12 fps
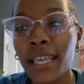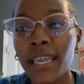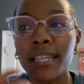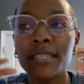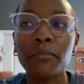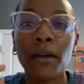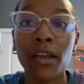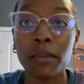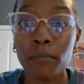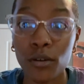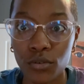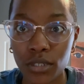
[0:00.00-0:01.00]
And it's about
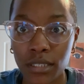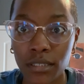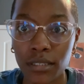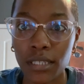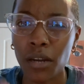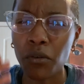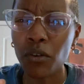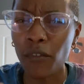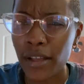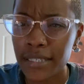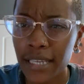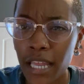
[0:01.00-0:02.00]
emotions. I don't know if
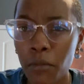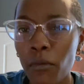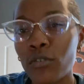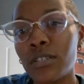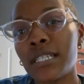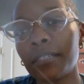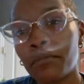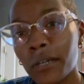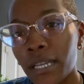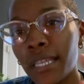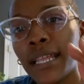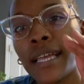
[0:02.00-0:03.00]
I said emotions,
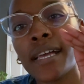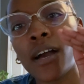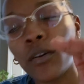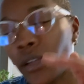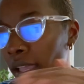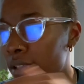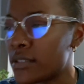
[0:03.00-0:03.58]
but okay.